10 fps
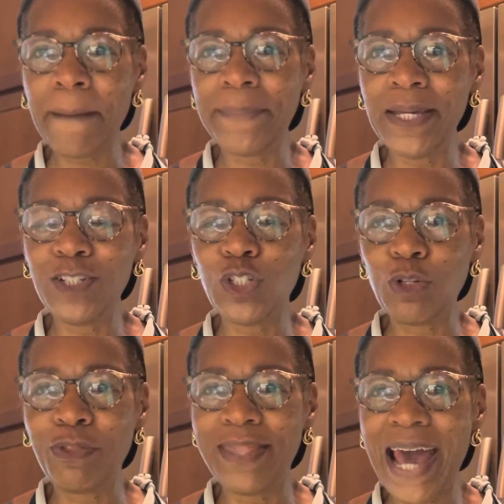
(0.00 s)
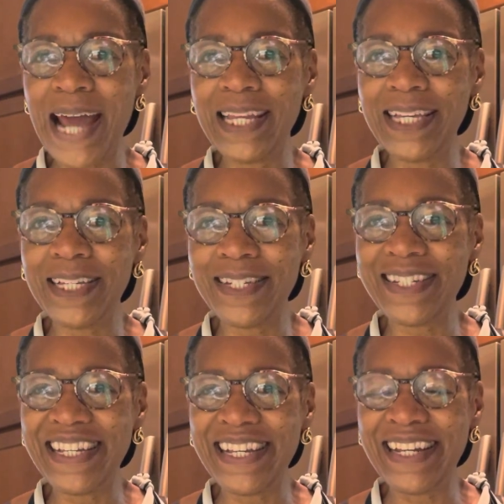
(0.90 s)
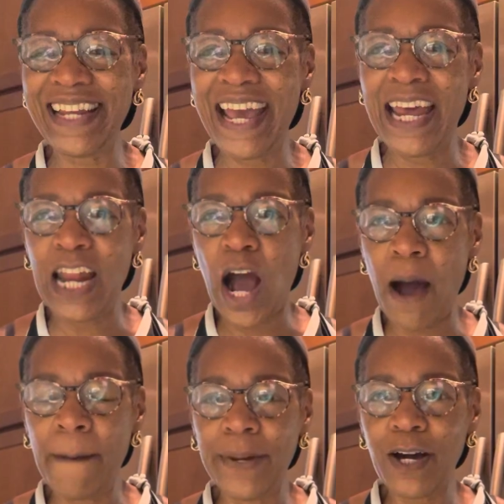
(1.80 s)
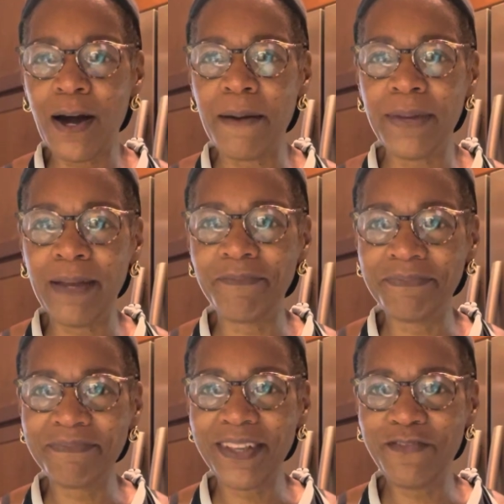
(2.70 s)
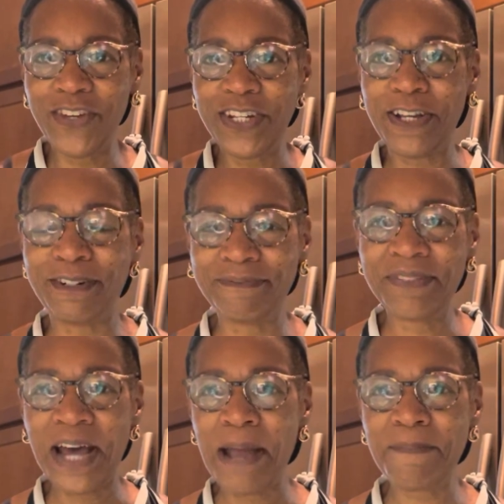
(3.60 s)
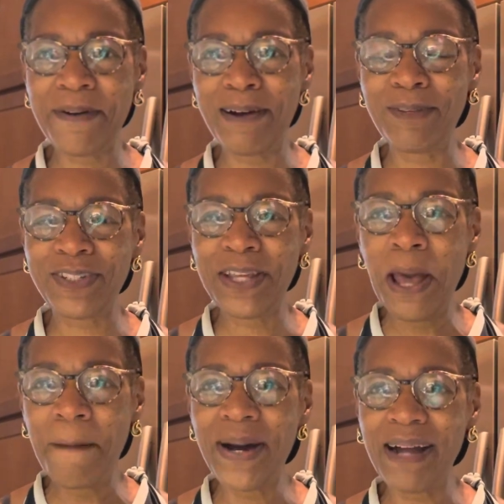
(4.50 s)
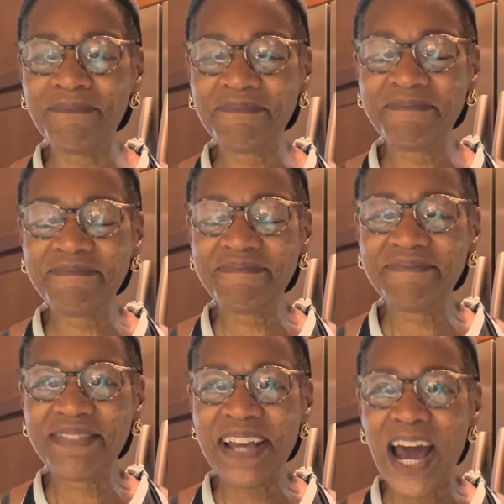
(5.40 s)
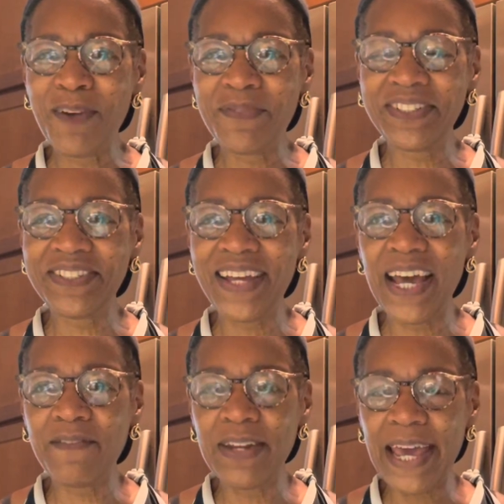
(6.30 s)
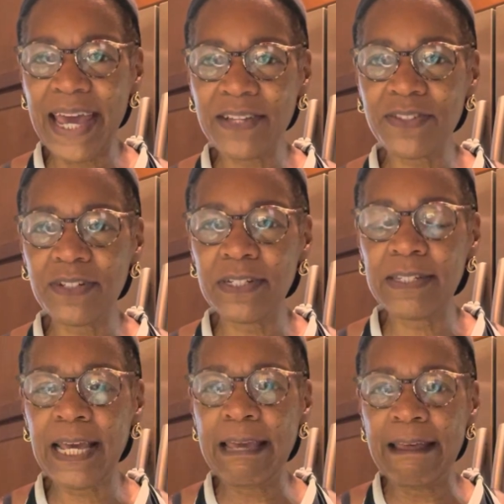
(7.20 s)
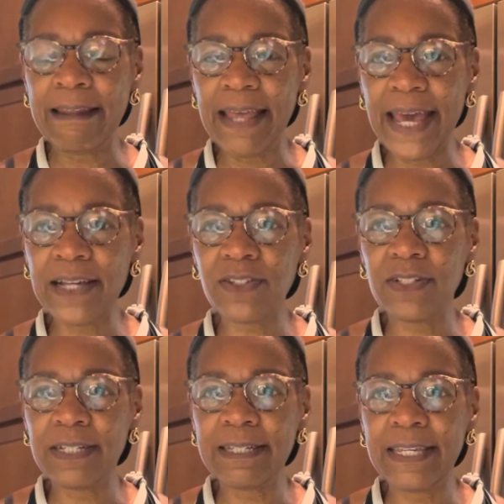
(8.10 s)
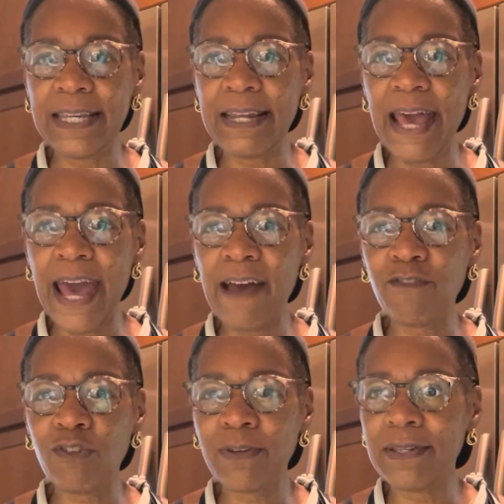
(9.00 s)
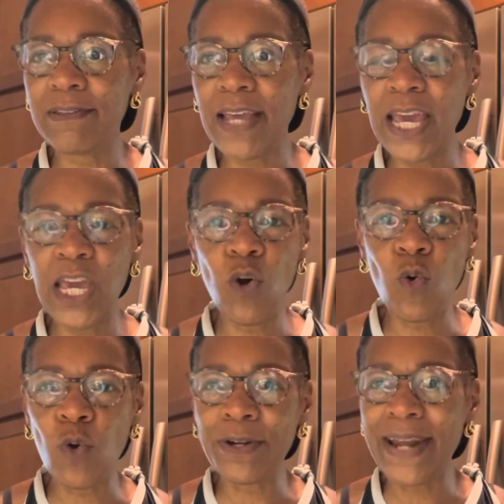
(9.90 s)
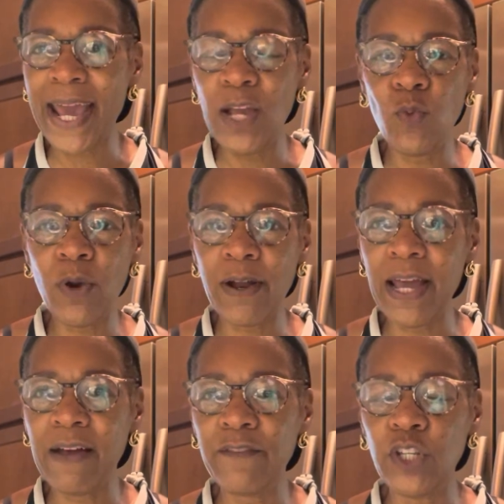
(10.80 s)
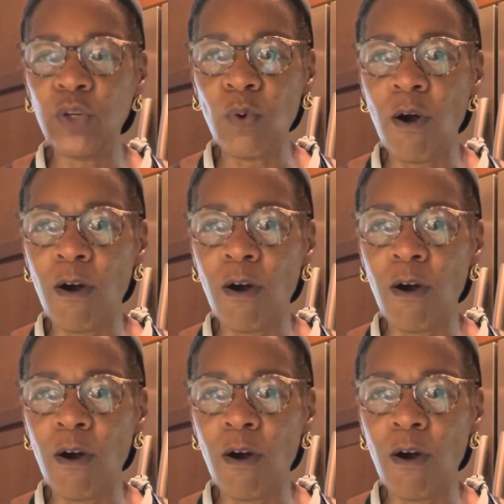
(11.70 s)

So that is in an upcoming video, I promise. But I want you to have an excellent day, an excellent get after it day or night, wherever you are.